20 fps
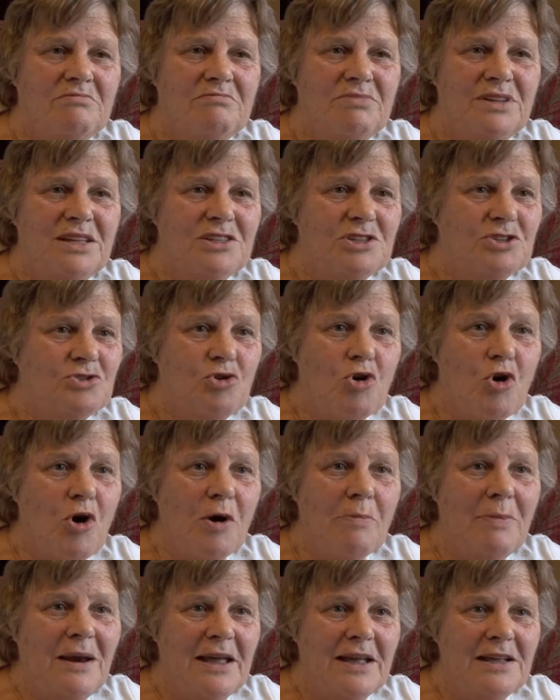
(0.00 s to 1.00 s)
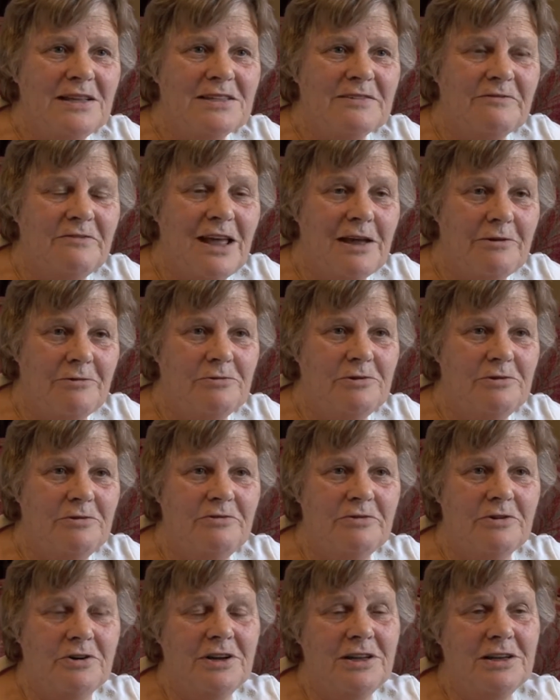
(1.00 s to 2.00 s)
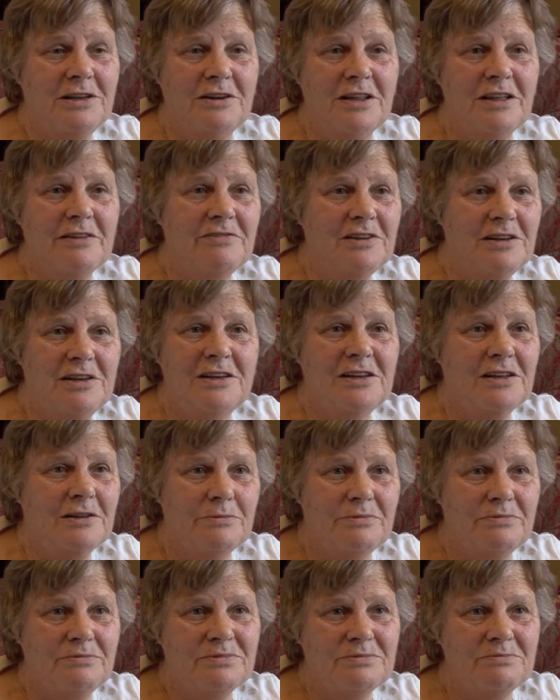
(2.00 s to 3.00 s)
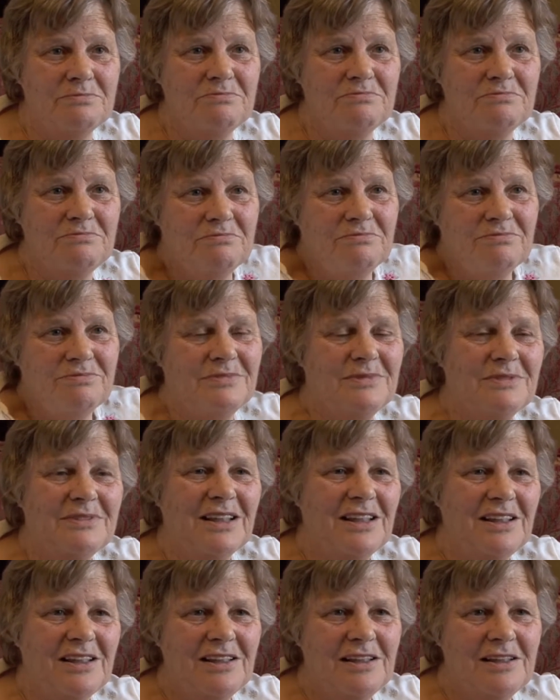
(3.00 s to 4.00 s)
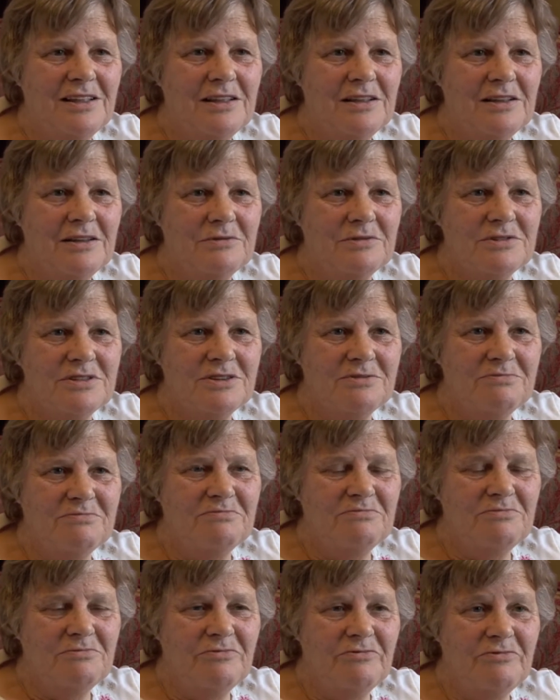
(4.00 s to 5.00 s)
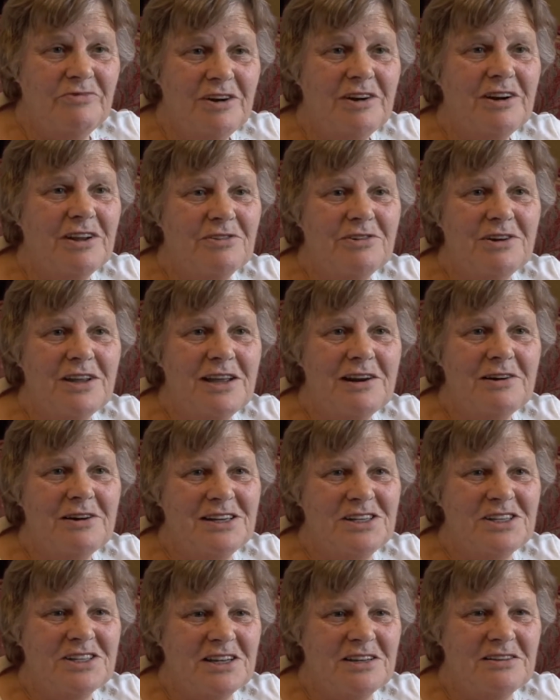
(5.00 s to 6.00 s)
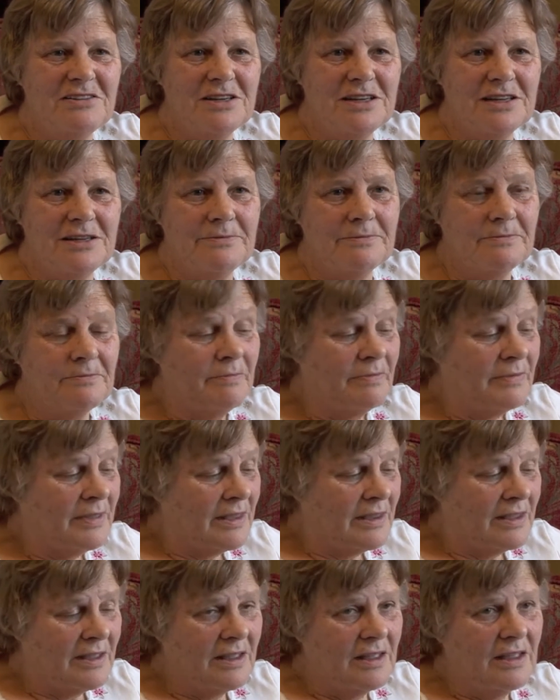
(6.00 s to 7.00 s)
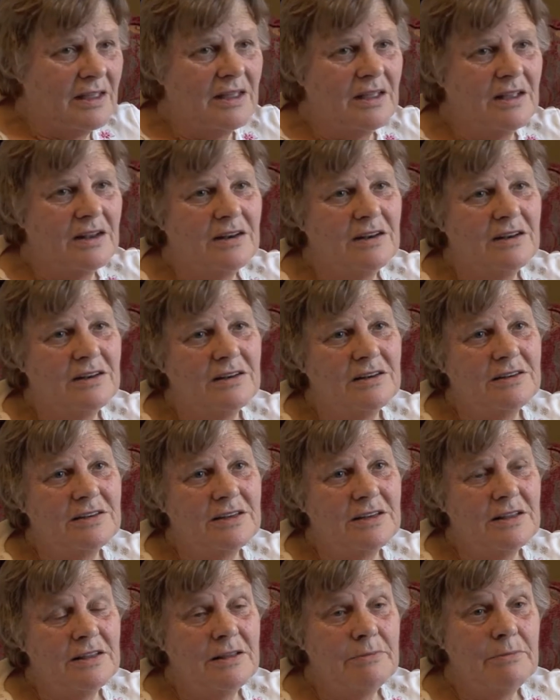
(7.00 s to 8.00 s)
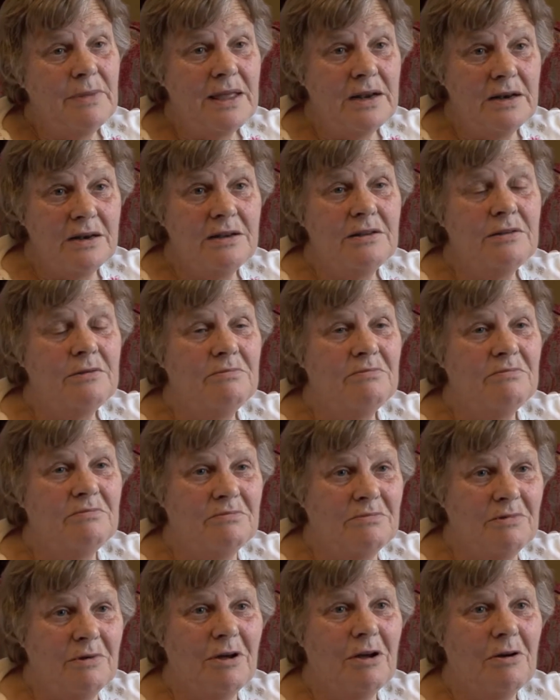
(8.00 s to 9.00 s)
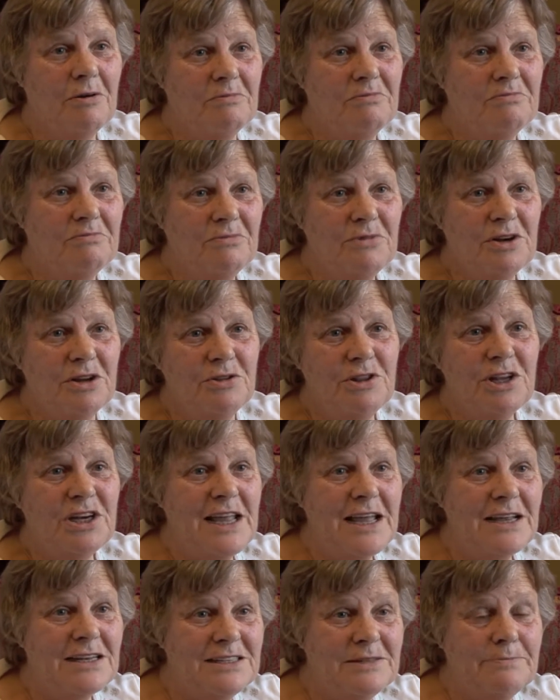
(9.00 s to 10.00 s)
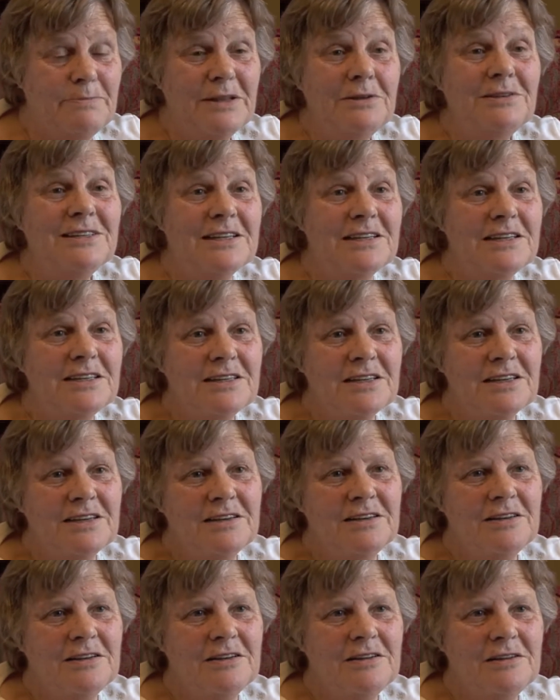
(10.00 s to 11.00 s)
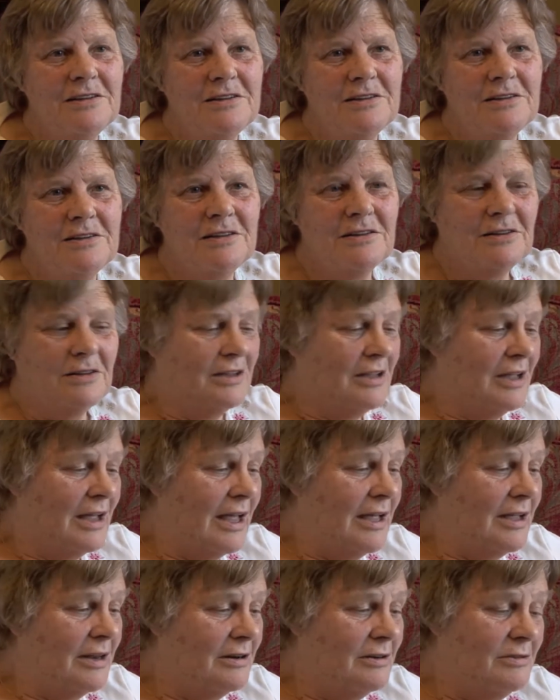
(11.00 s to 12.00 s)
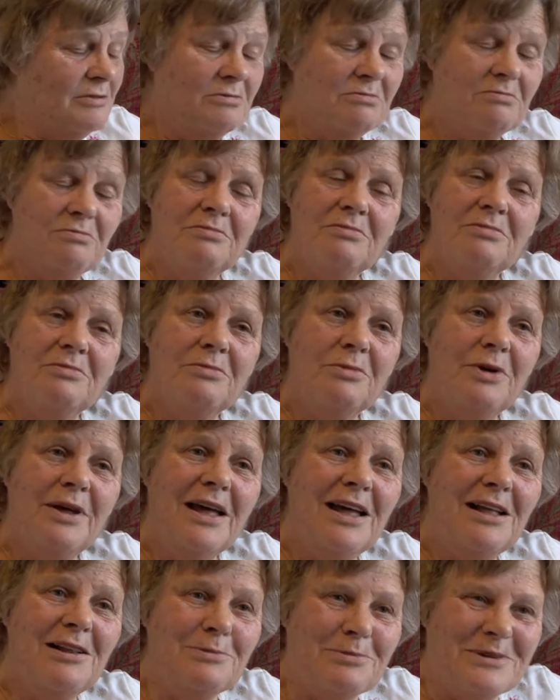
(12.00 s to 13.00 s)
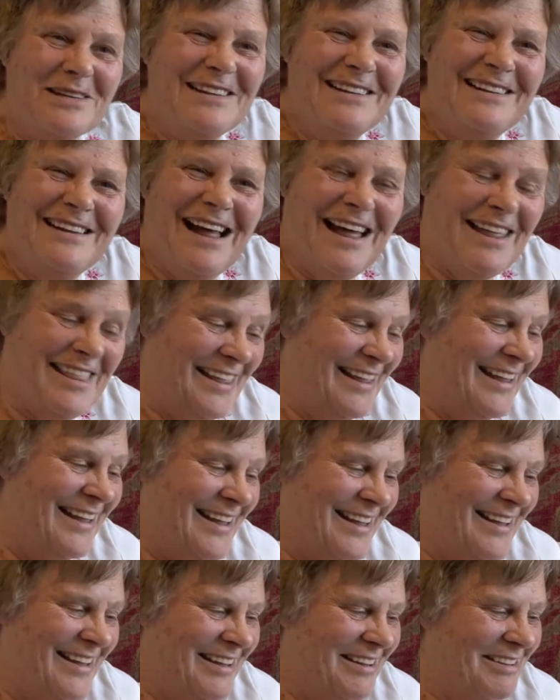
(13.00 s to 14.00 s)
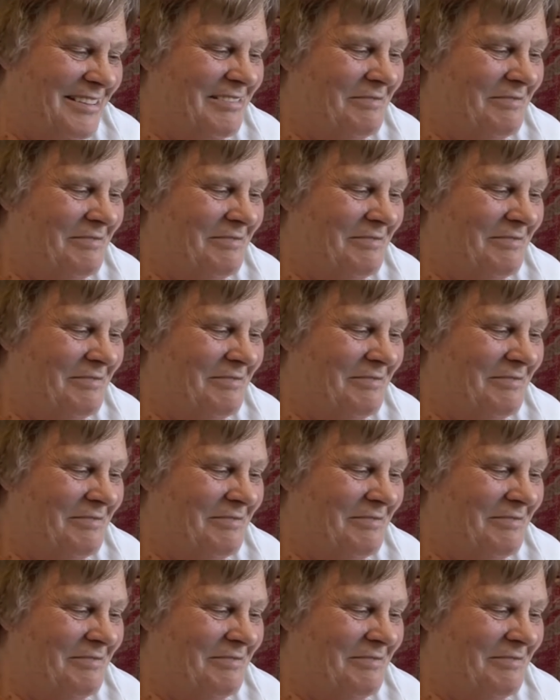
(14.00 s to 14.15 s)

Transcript: big strong place, flat roof on it, and covered it up. It was a very good air raid shelter, and the men, the dads built it, and we helped, I think.